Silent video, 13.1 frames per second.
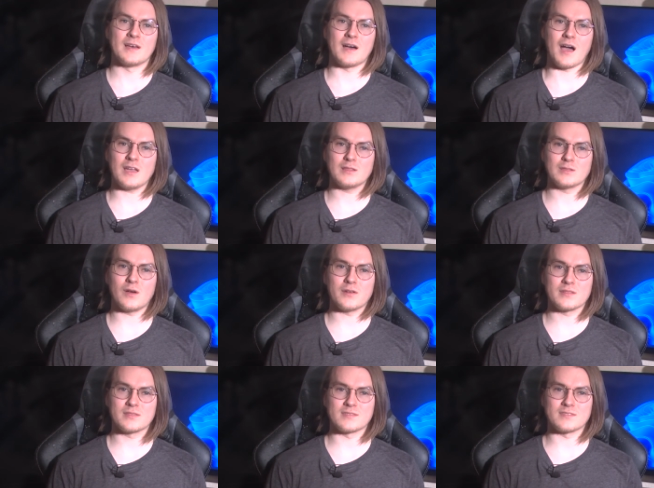I
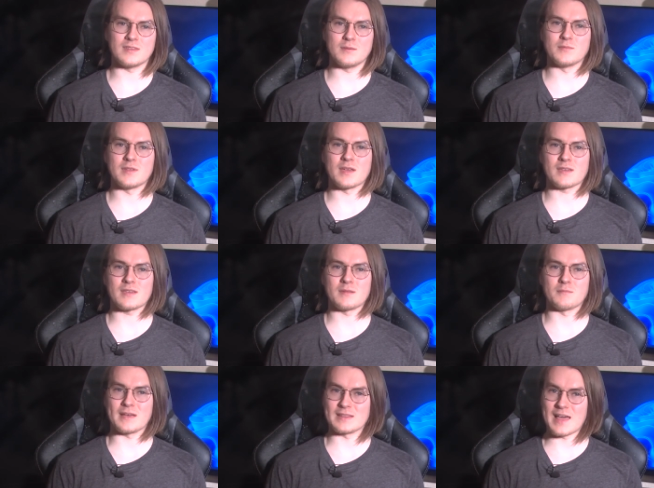lauded the Steam Deck in
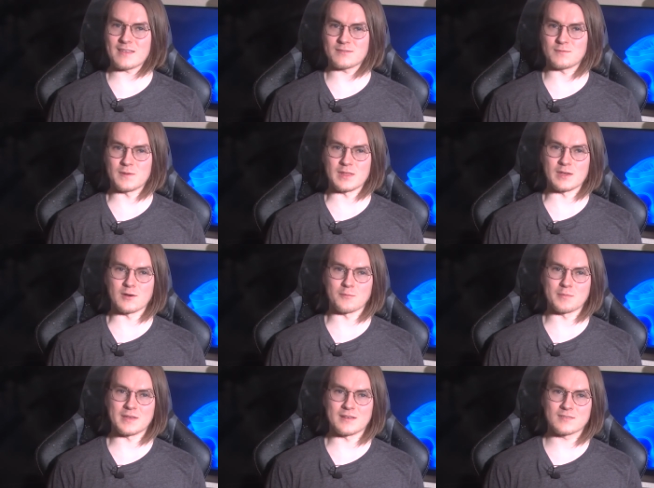my last video
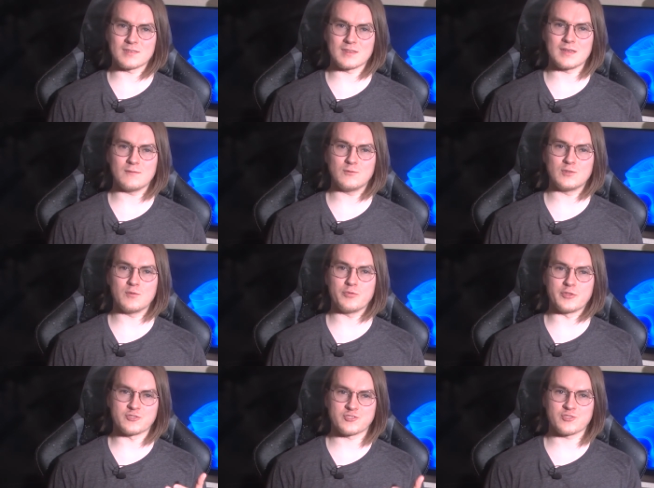because it gives you
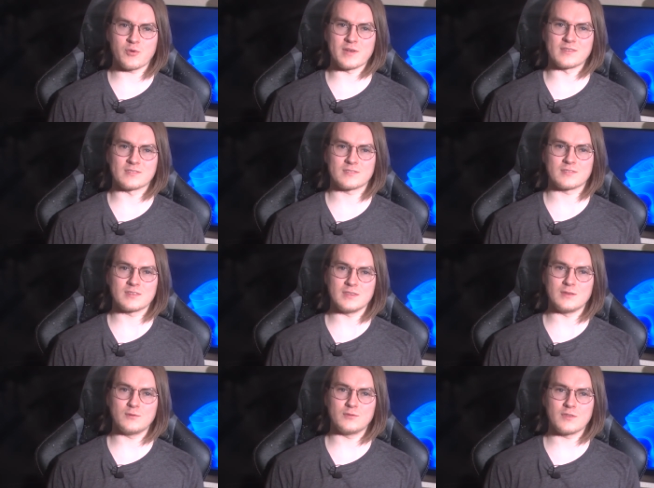the choice to
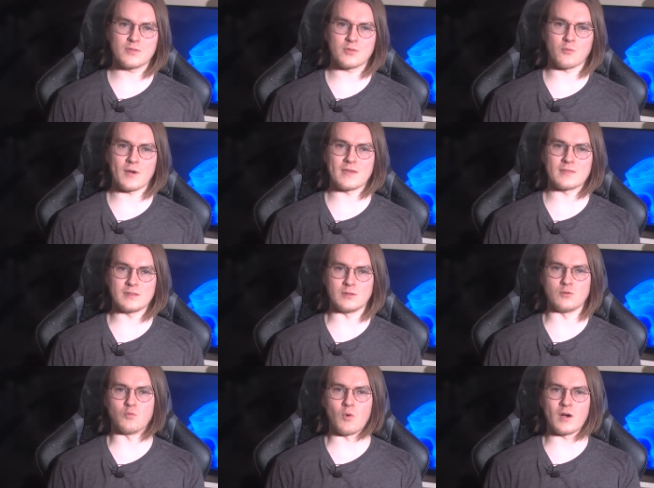use it the way that
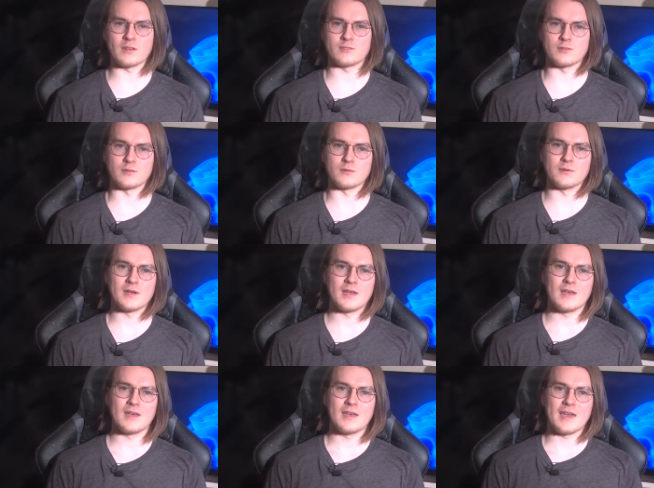you want to,
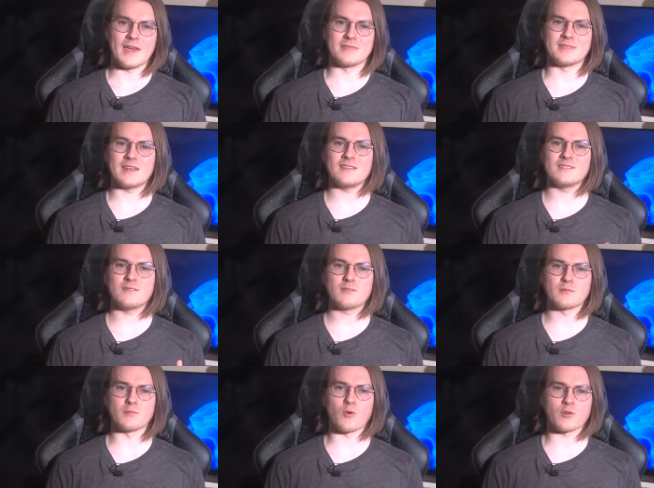and that is
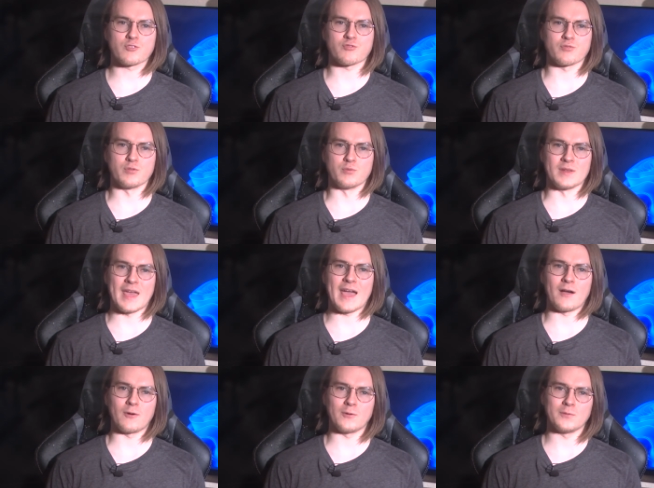even more true
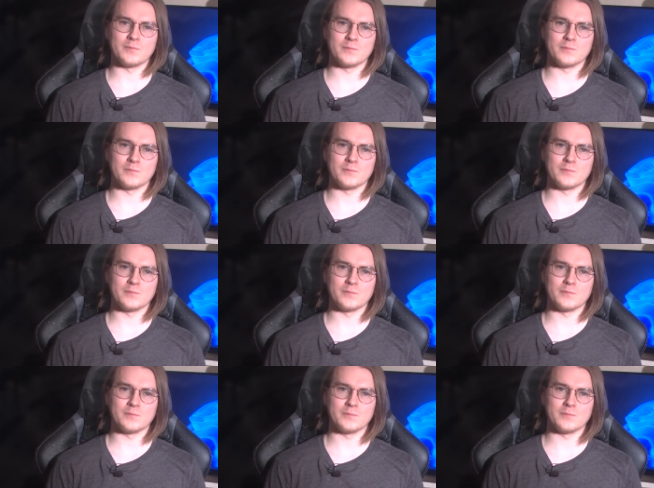now.